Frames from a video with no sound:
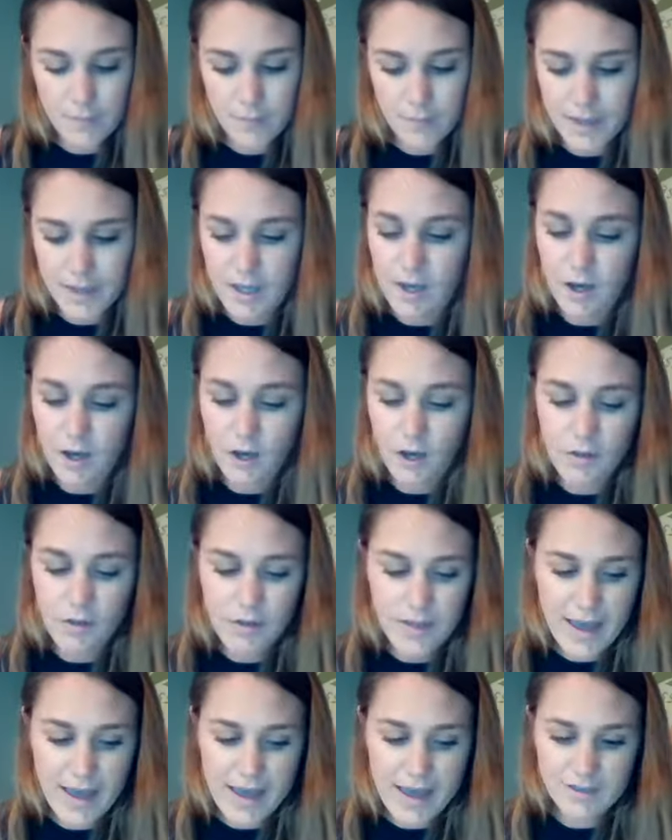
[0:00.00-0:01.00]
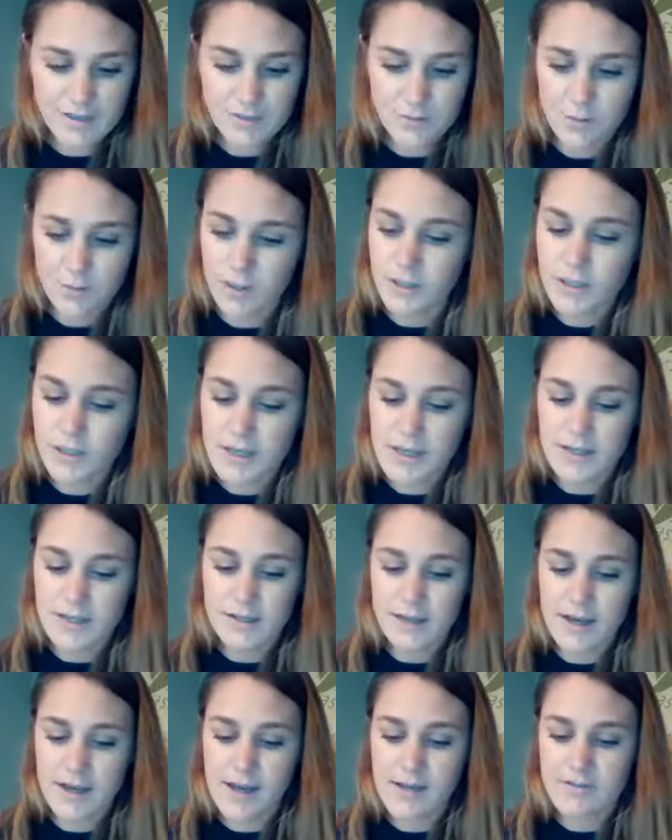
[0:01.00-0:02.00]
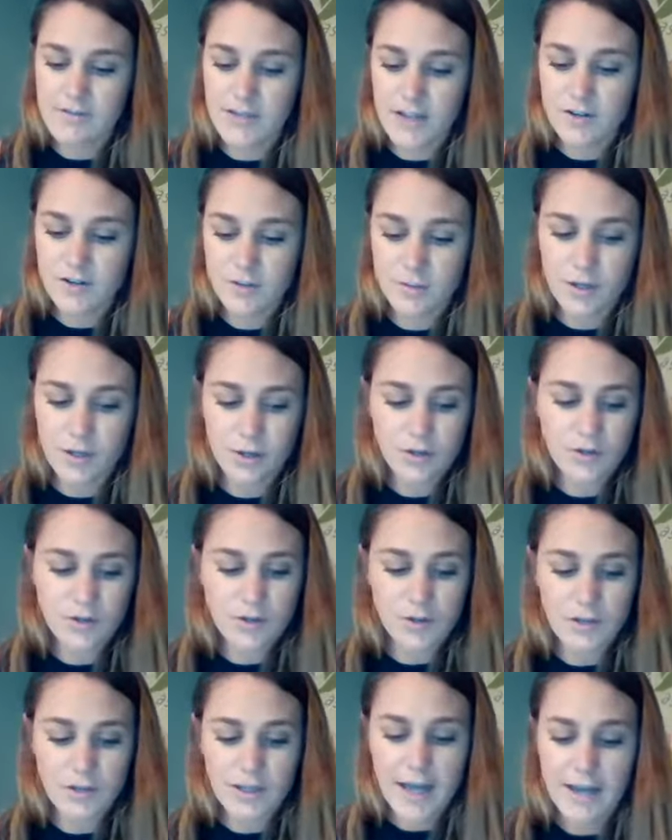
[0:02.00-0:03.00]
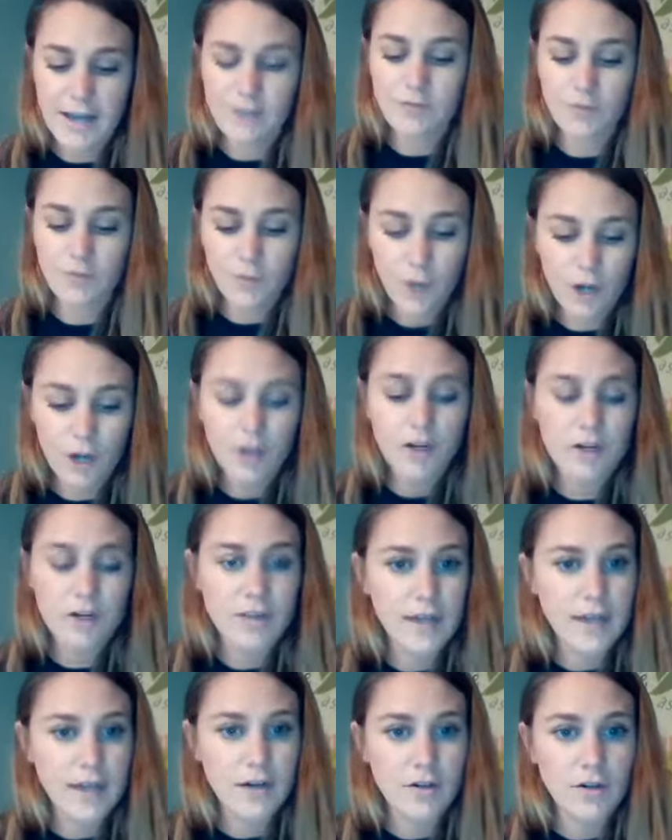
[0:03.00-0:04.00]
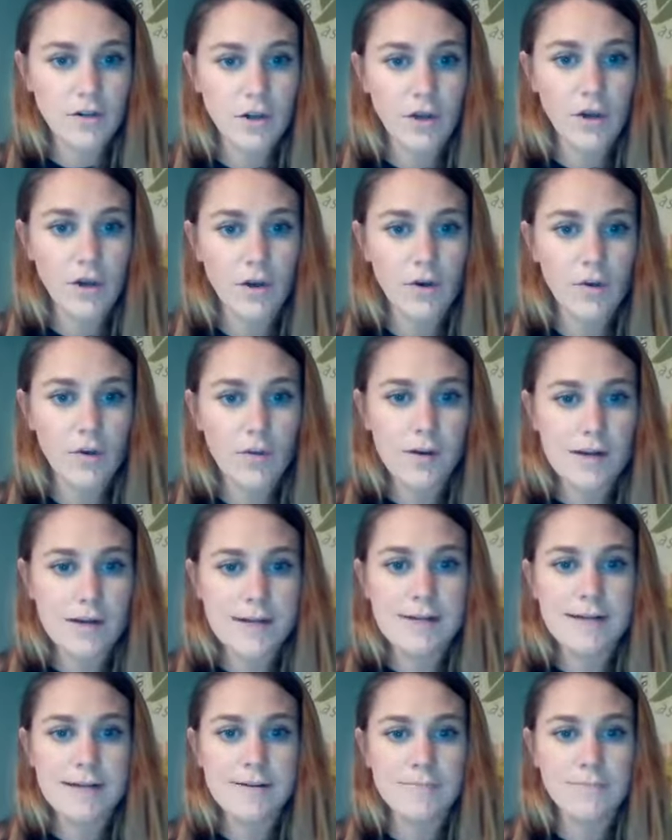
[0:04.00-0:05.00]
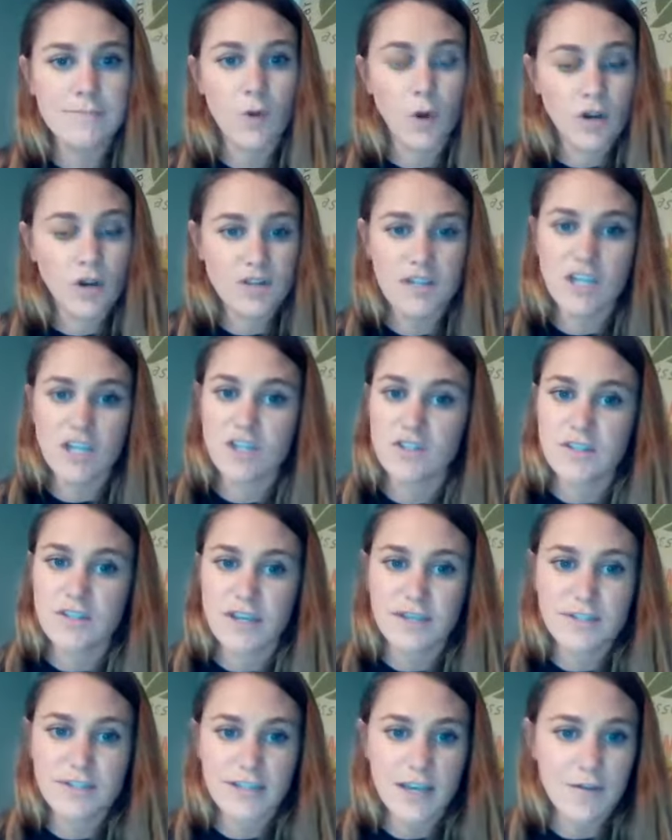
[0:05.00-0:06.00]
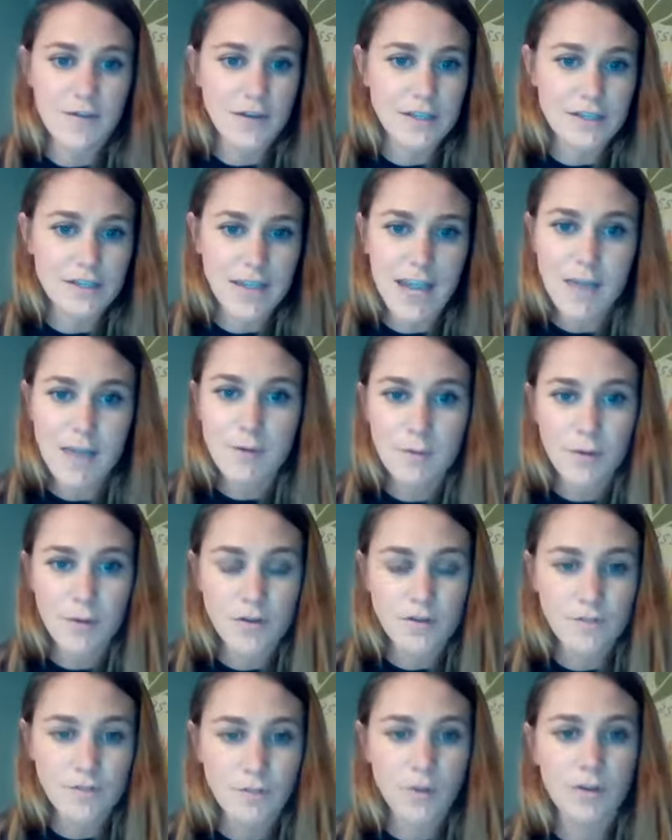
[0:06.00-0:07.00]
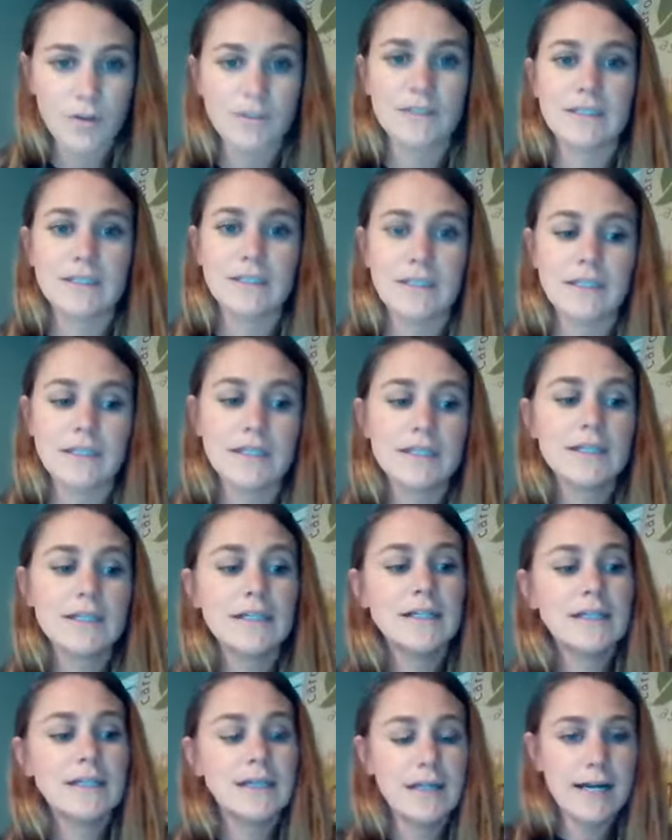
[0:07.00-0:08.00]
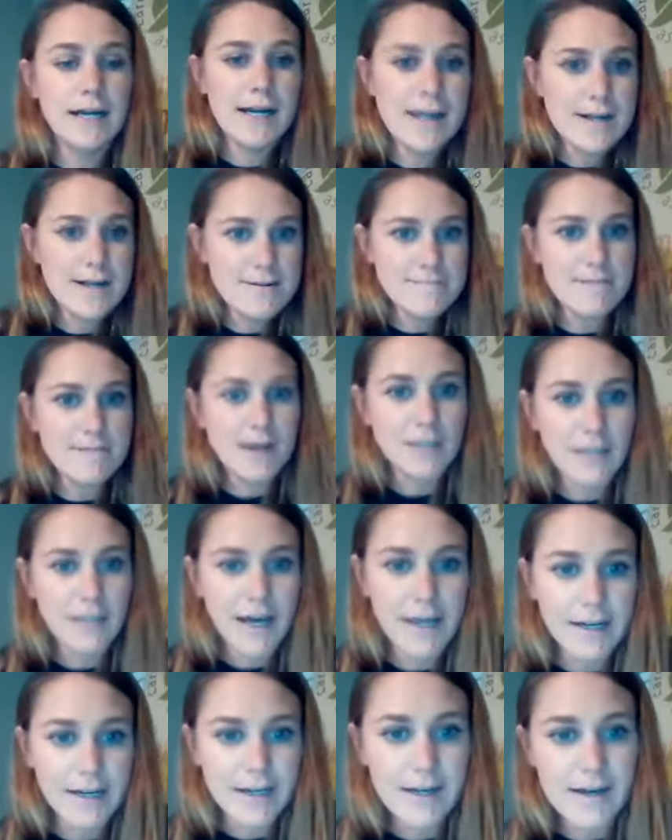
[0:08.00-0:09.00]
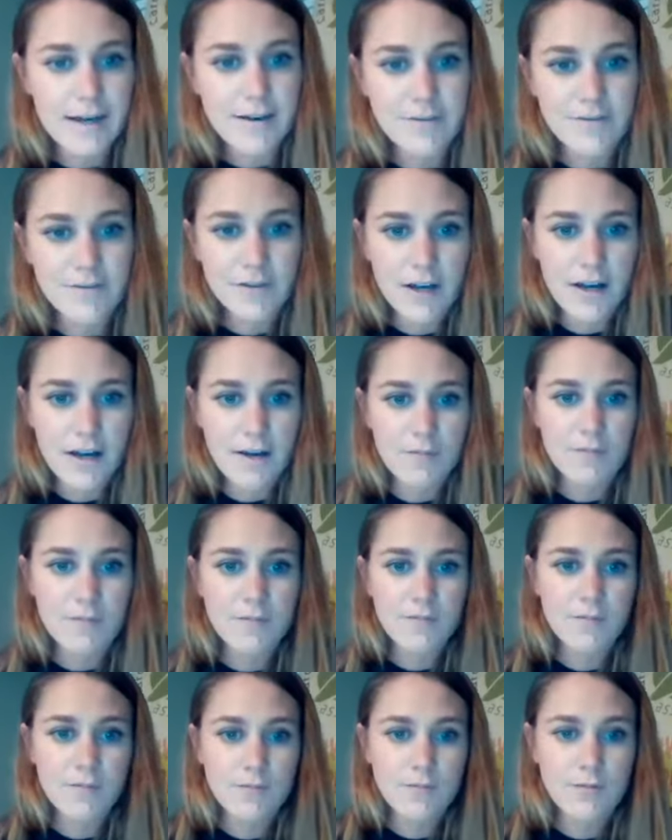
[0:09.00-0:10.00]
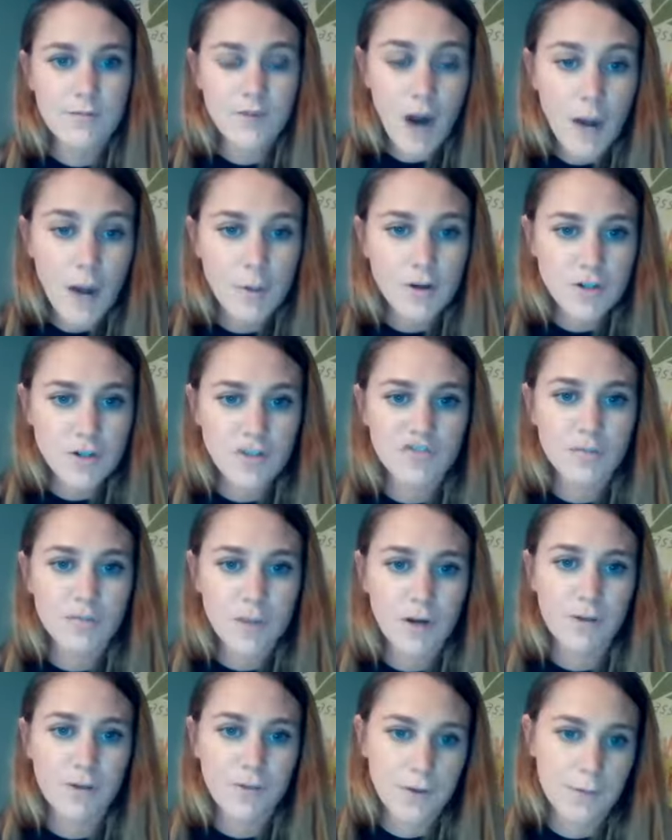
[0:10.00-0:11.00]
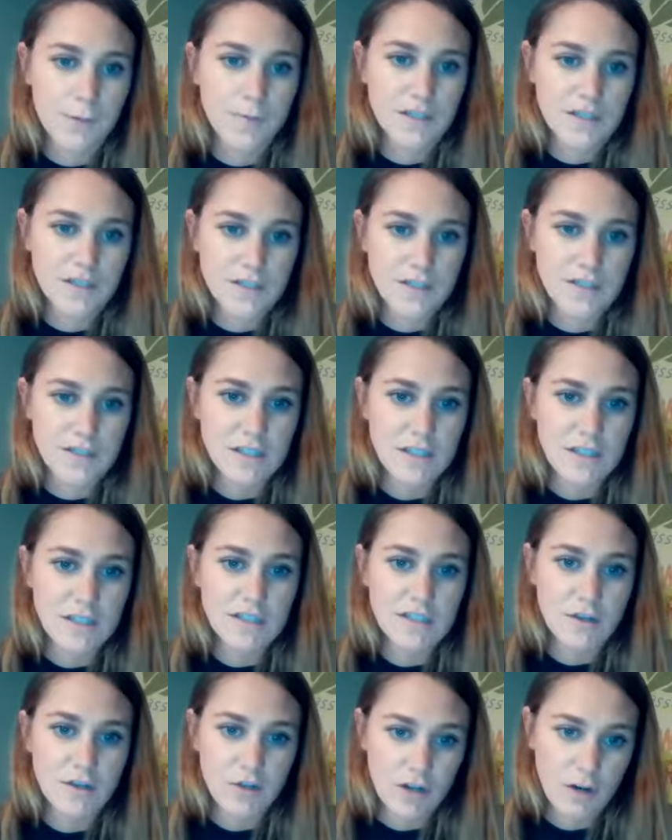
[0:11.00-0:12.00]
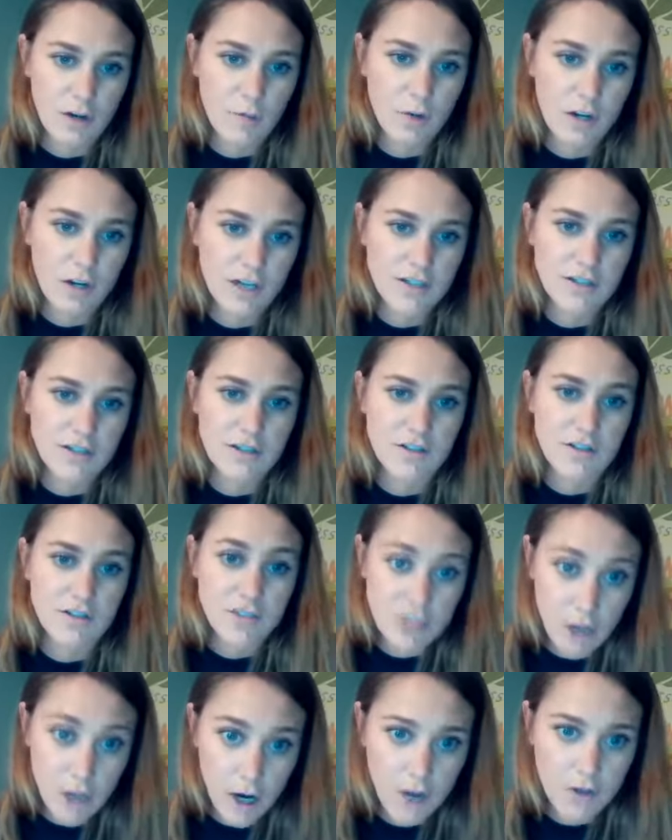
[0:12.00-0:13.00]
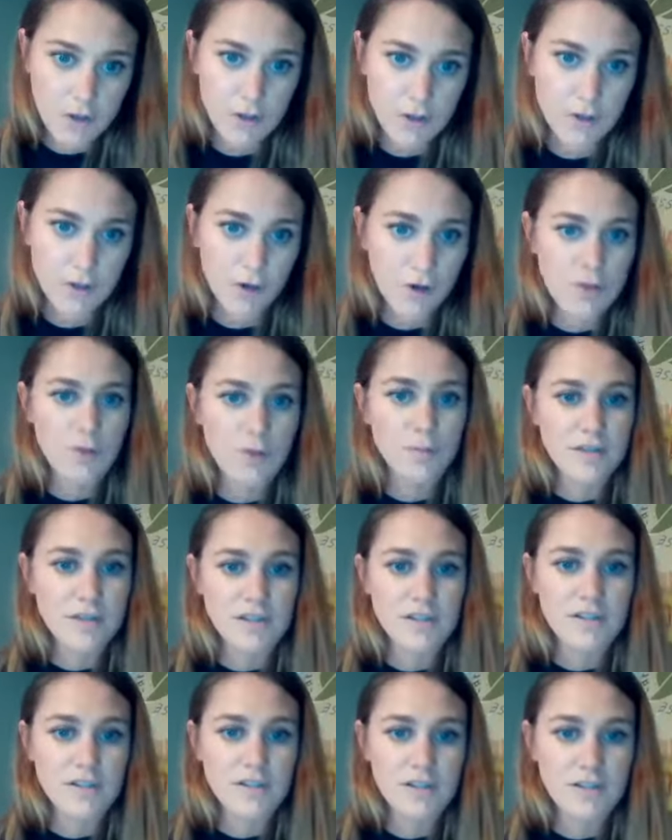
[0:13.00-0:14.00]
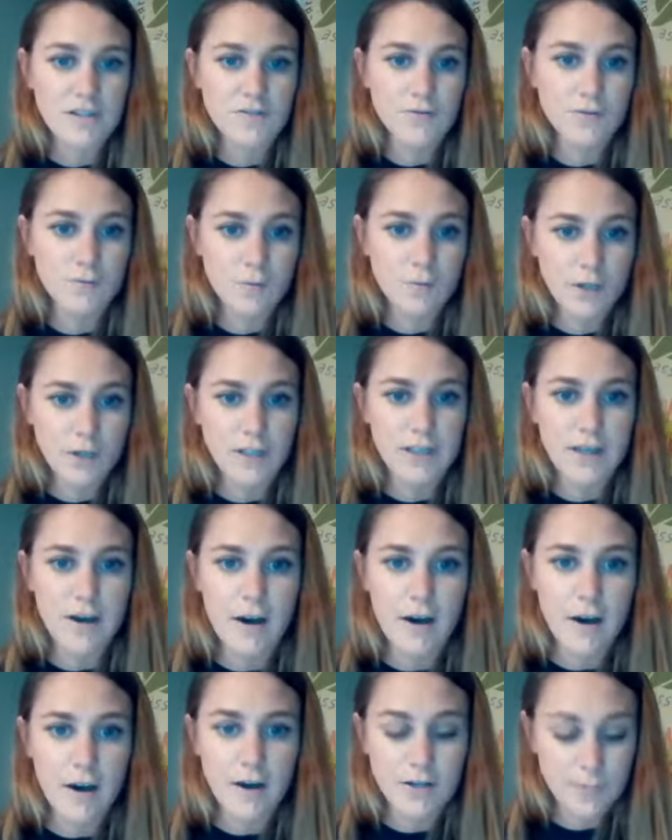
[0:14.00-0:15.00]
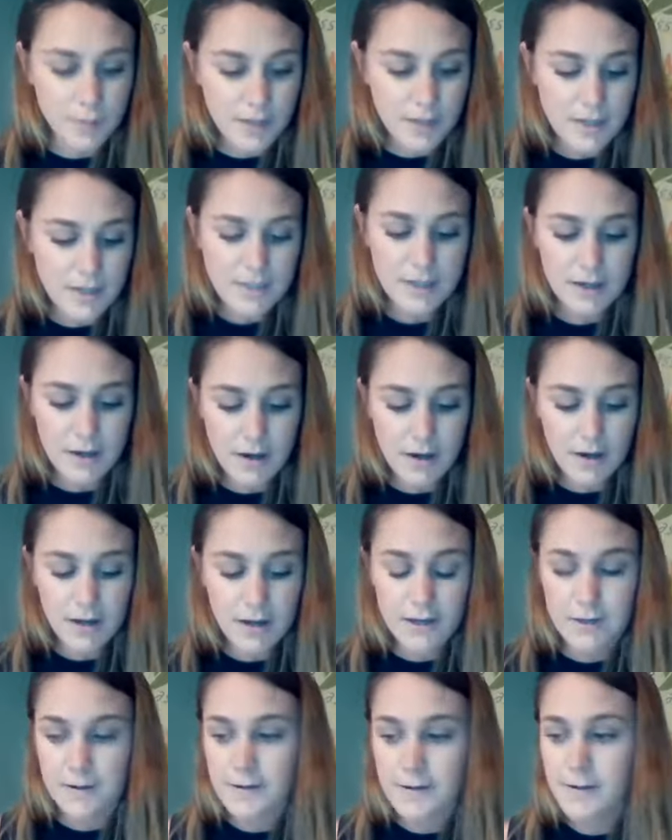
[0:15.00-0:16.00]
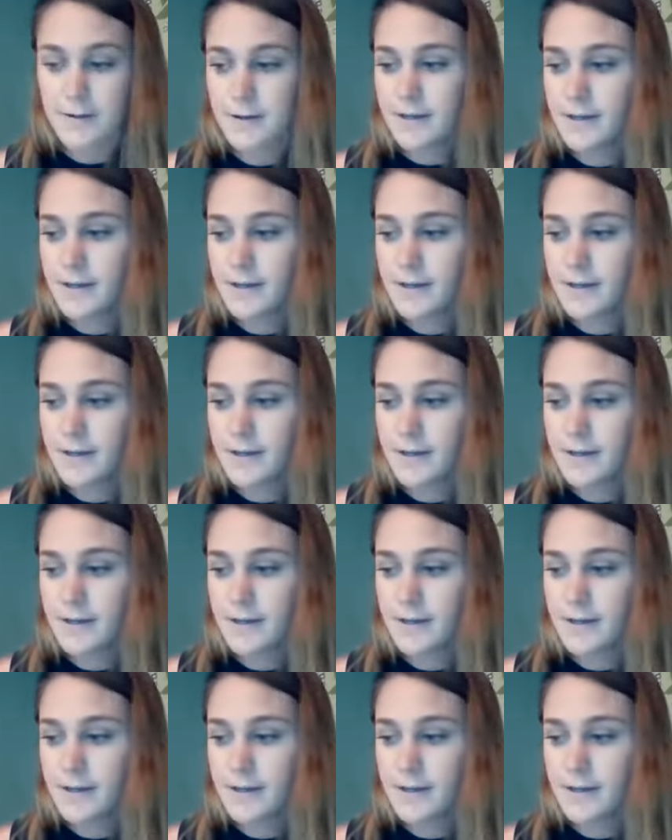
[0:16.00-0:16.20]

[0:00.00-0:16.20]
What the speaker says: bill that is really detrimental to a lot of work that I know organizations like CFSA, but most importantly, a lot of farmers who've built their businesses and are wanting to start or grow their businesses really are depending on